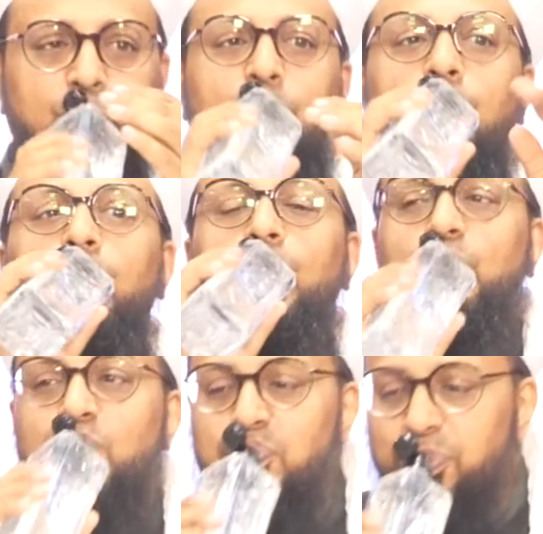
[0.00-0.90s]

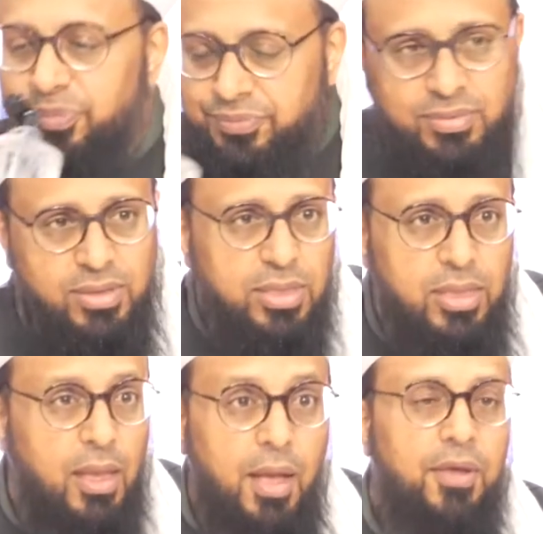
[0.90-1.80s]
Science calls him, but we
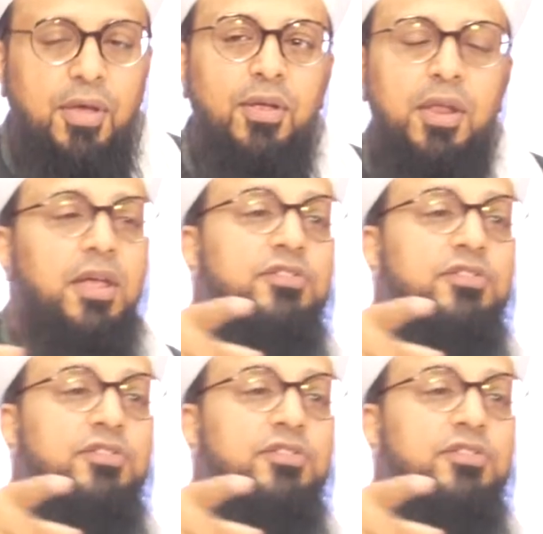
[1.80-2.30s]
can't fathom how.